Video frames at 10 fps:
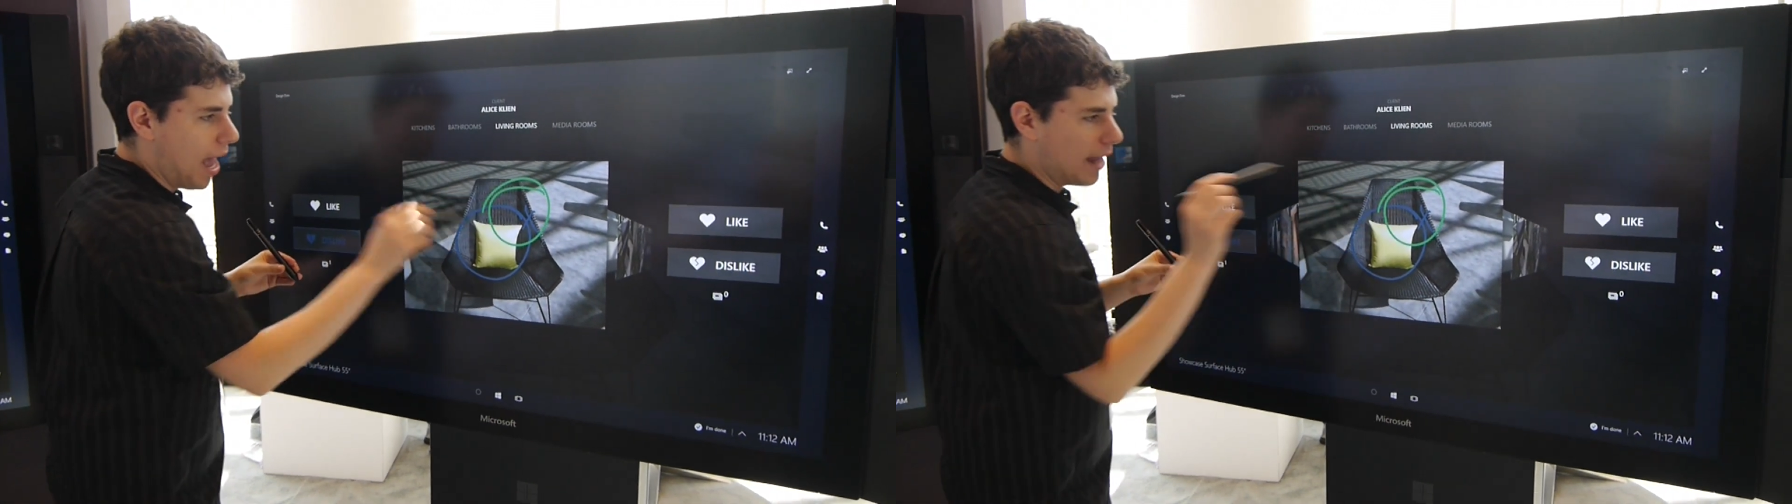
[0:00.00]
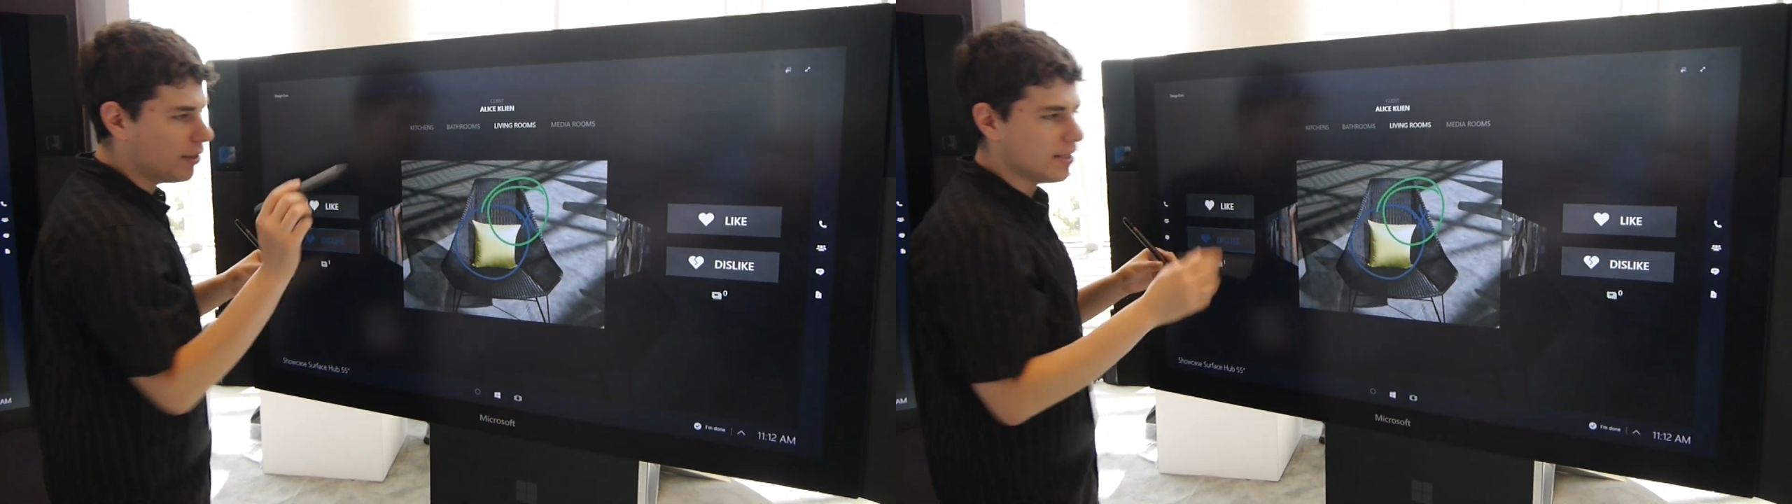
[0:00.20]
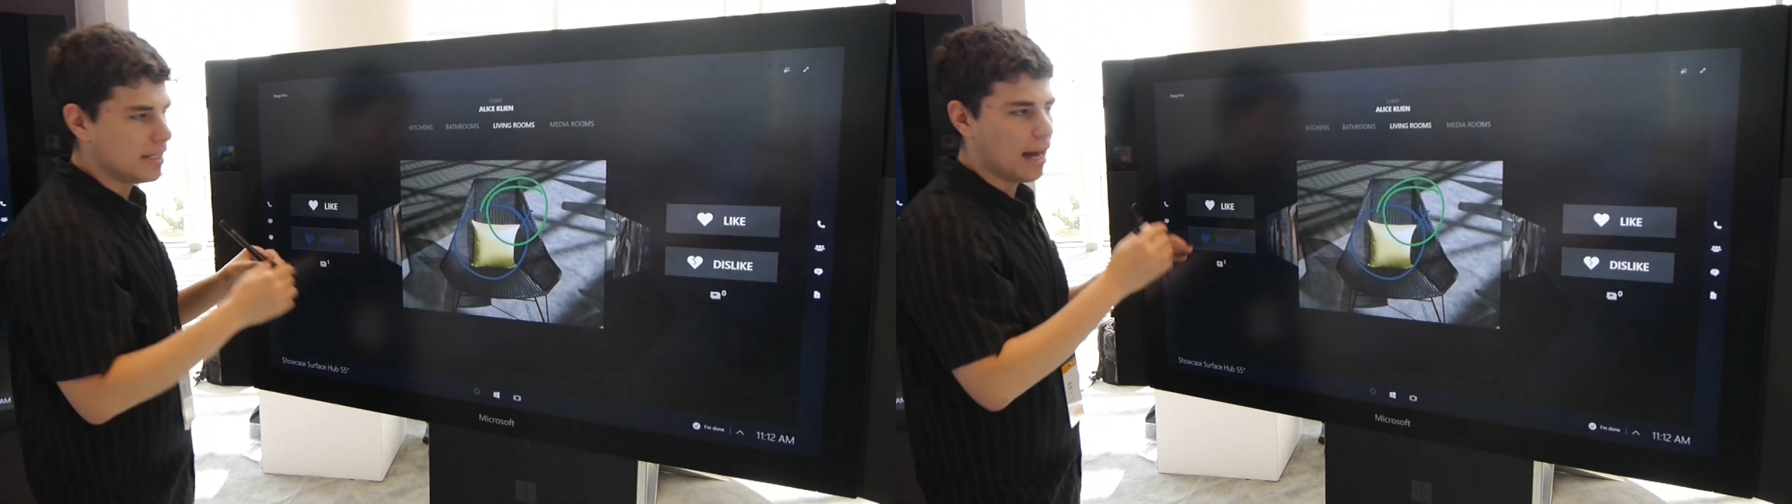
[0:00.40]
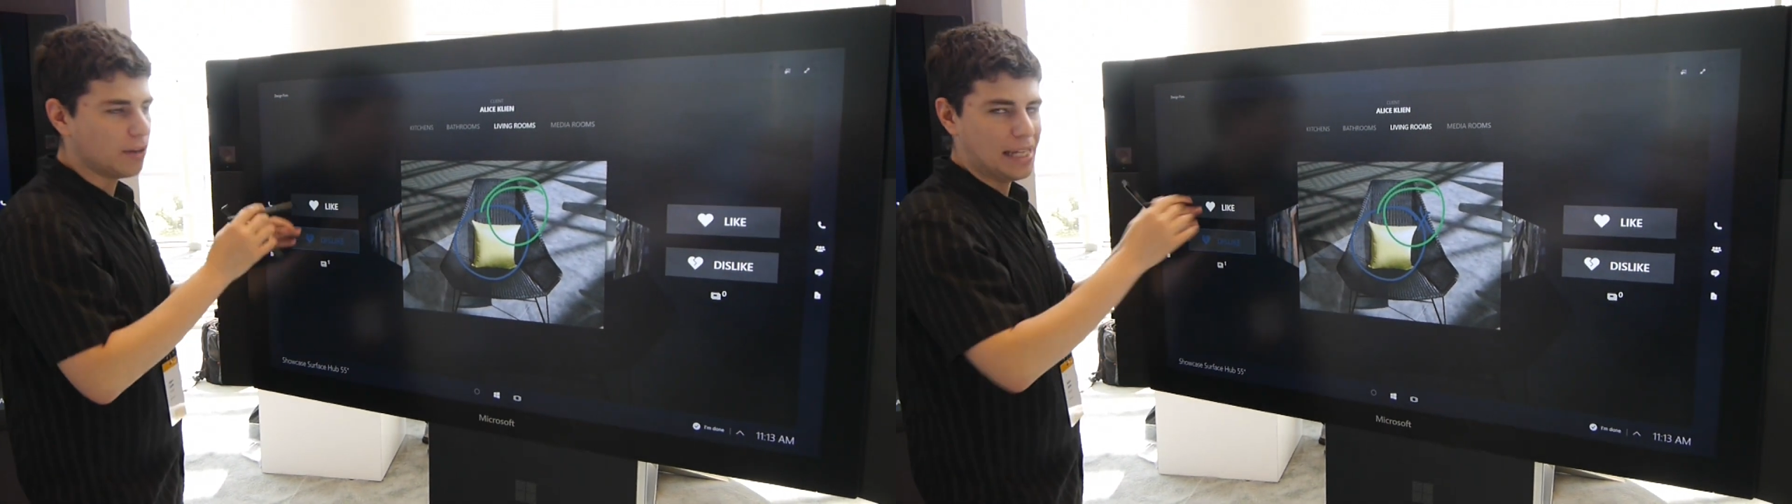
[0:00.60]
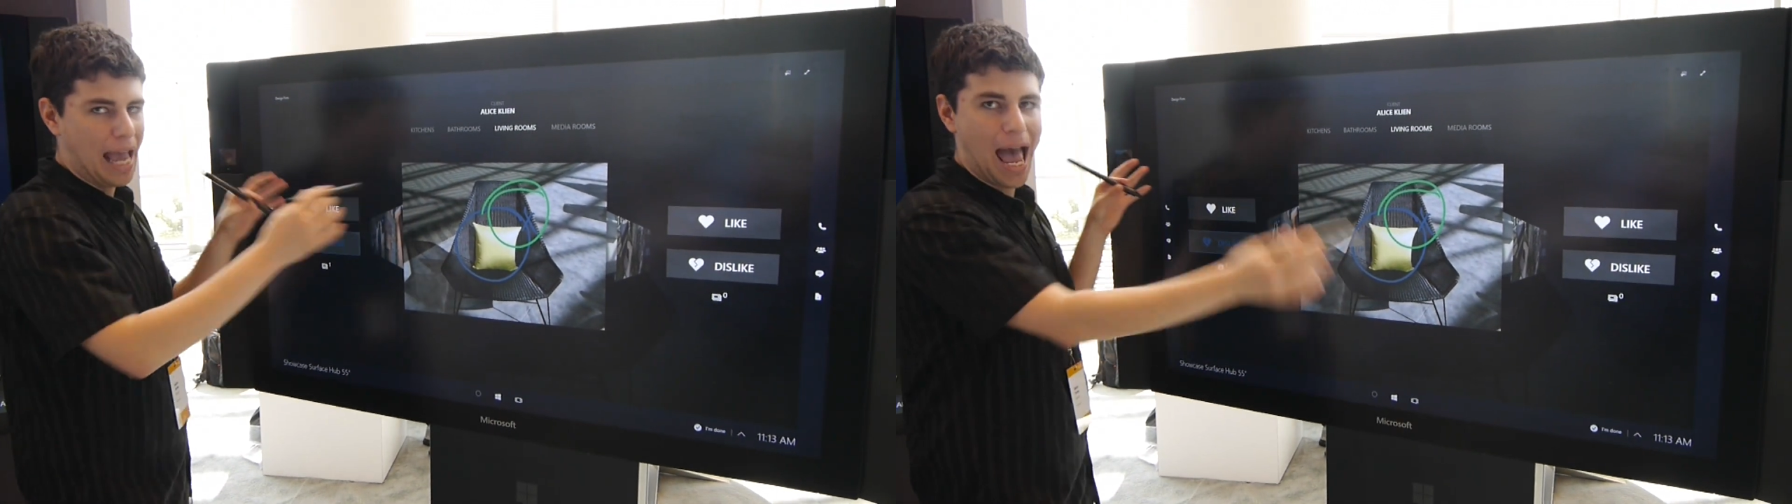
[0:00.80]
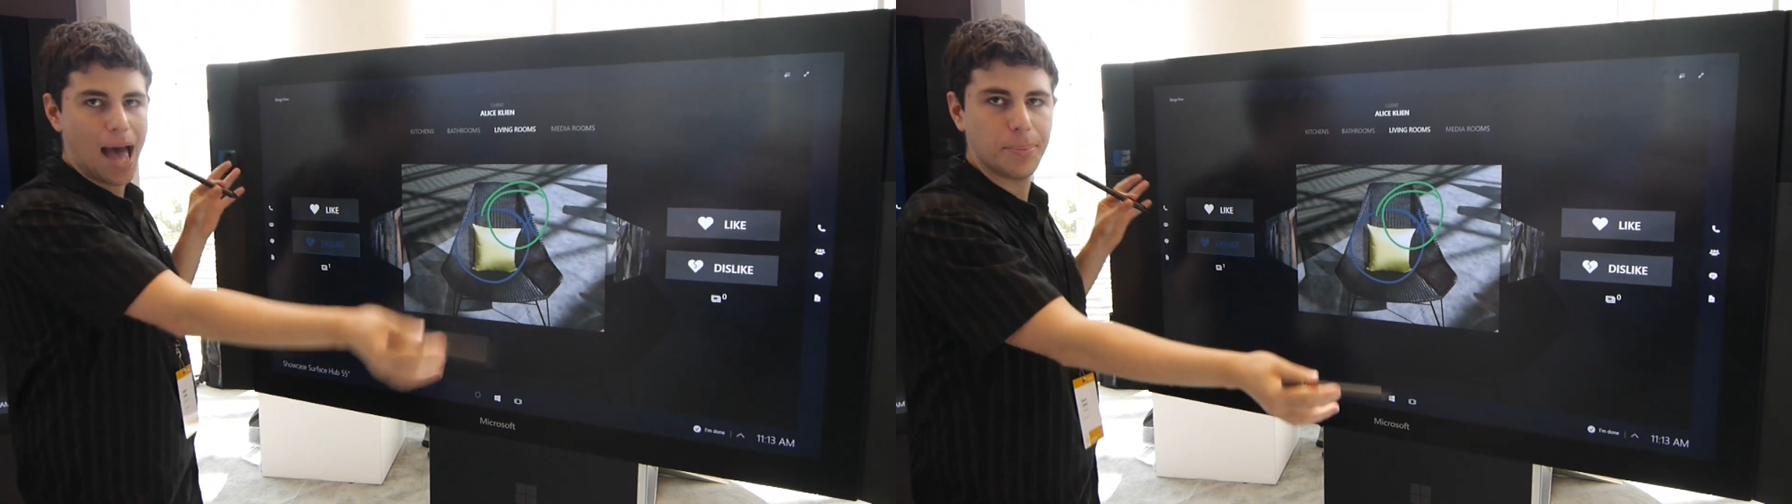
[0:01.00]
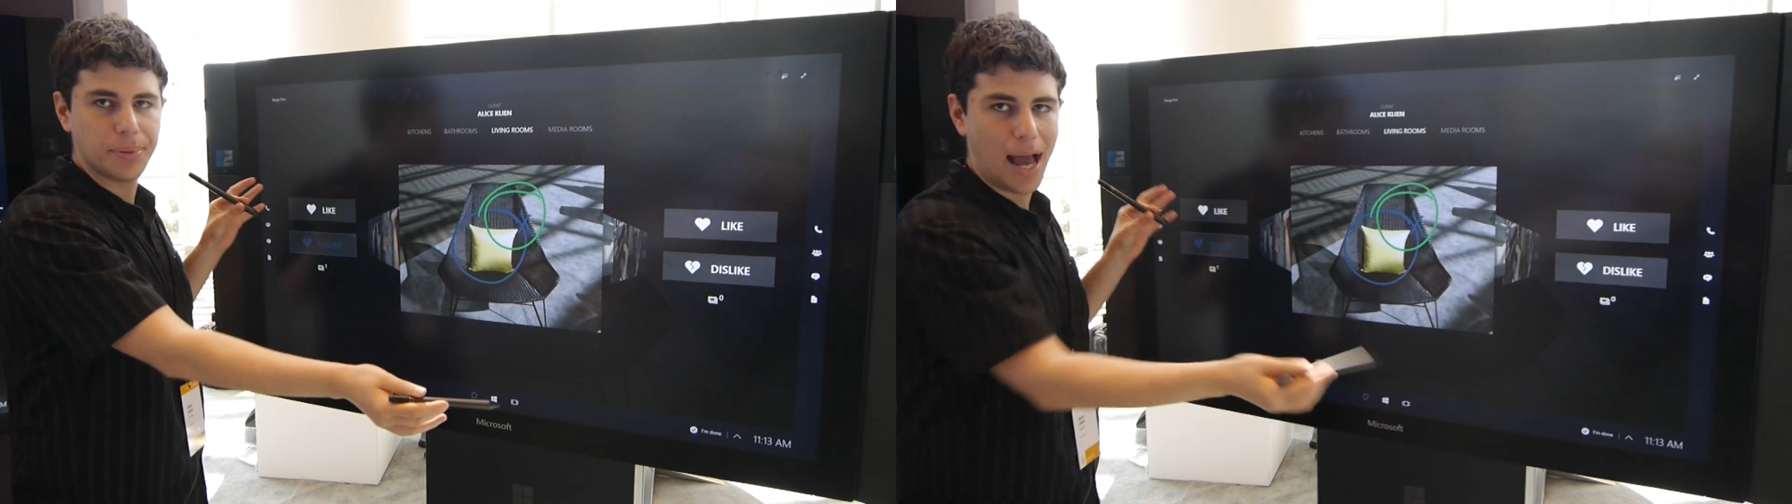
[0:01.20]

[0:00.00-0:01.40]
And you can see how the app